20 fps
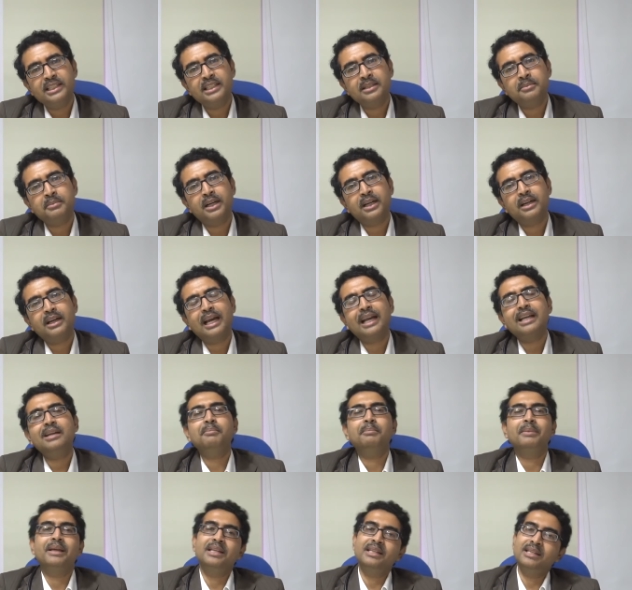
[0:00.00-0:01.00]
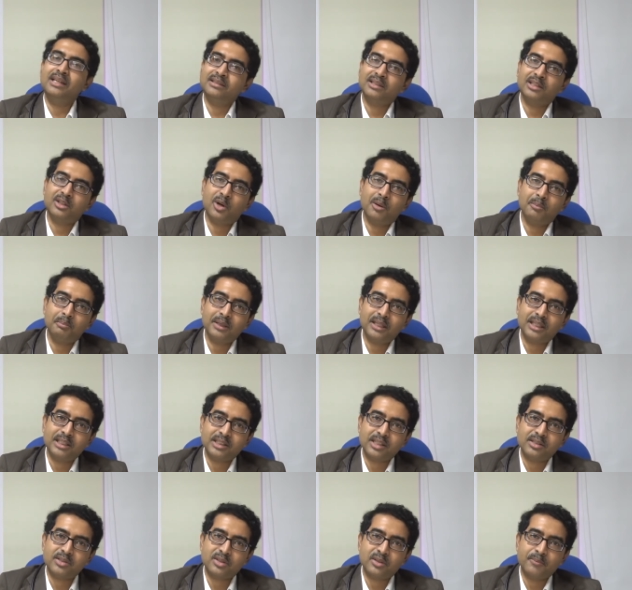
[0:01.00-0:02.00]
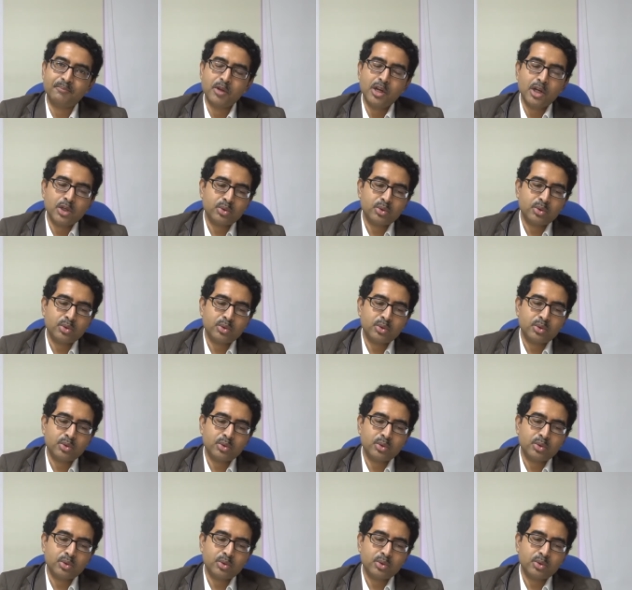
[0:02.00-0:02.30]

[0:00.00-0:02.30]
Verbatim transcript: edema, and many other complications.